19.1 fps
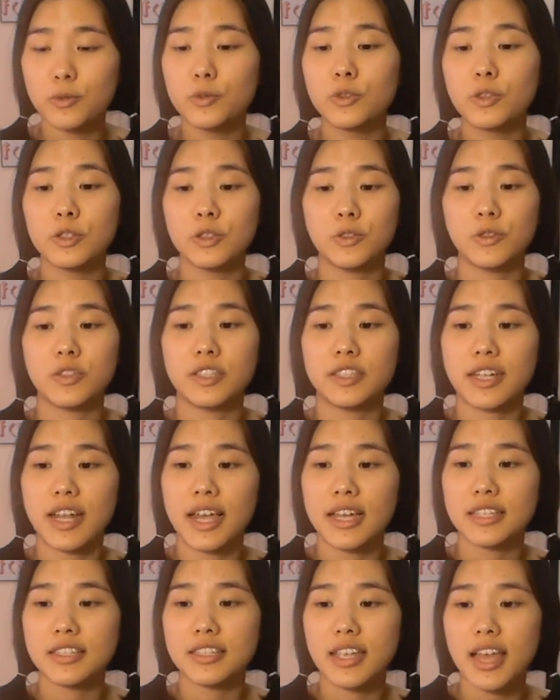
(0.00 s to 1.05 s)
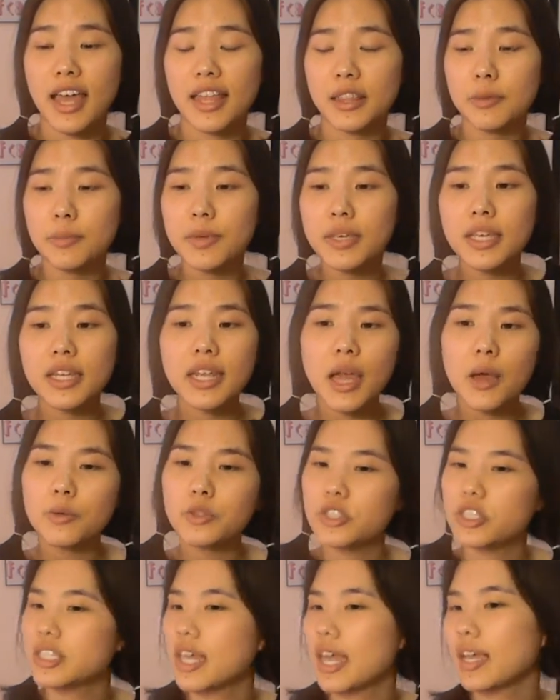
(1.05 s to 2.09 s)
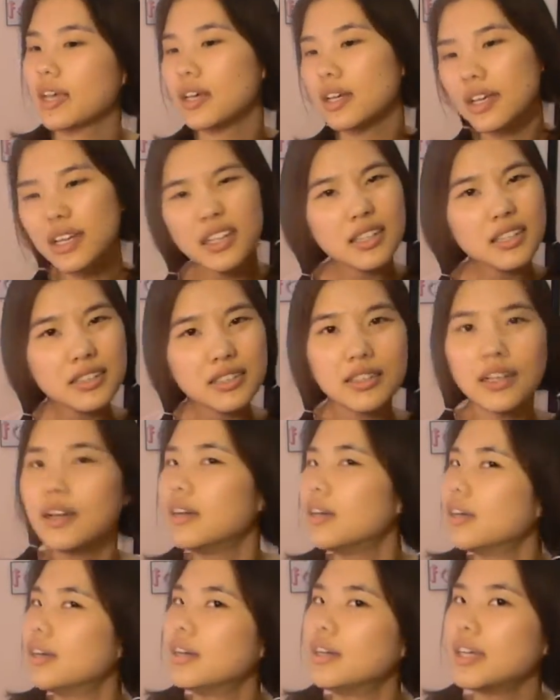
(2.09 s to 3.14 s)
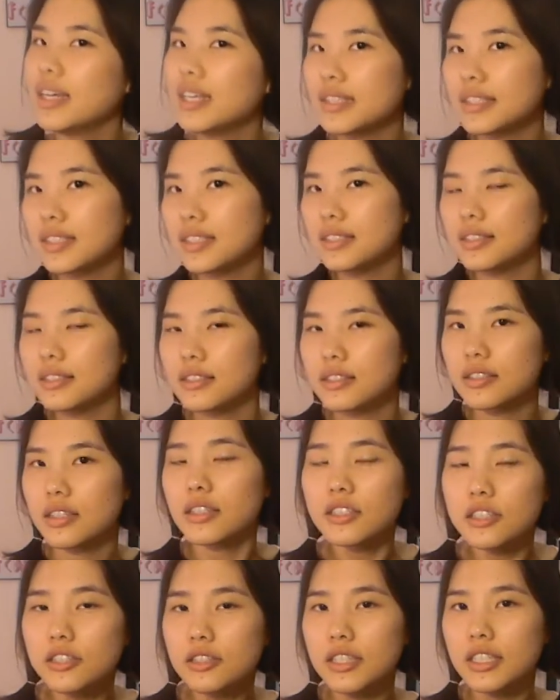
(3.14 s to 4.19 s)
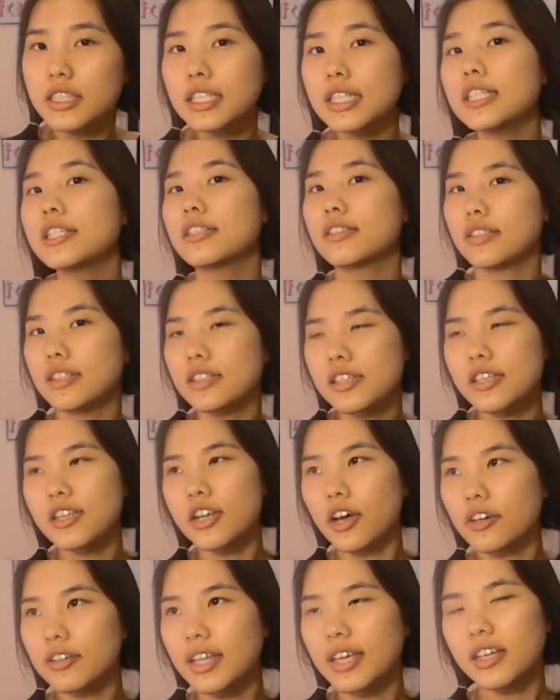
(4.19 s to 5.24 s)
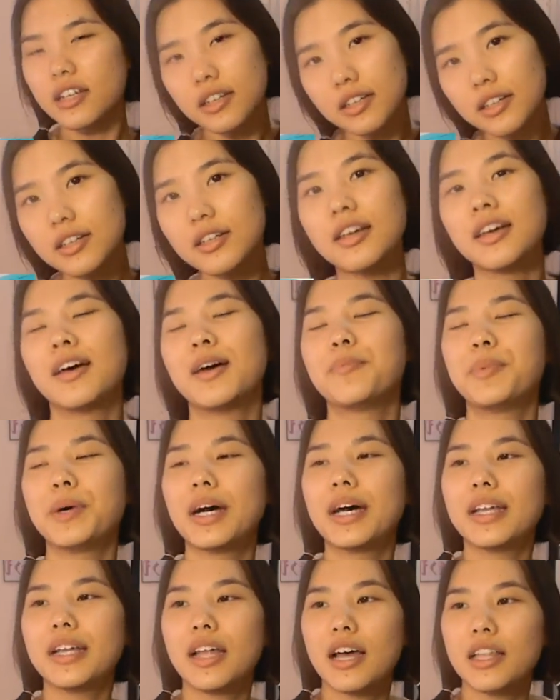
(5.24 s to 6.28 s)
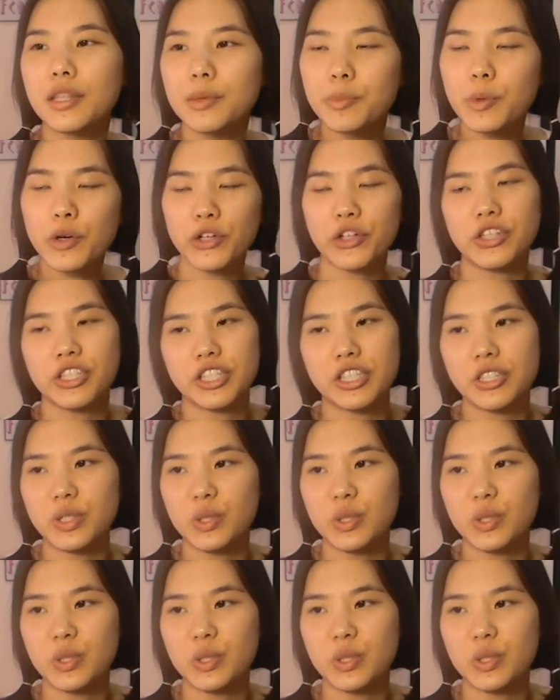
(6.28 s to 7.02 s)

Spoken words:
Really, really nice. At the beginning I was just like, it's you know, like, but the more you listen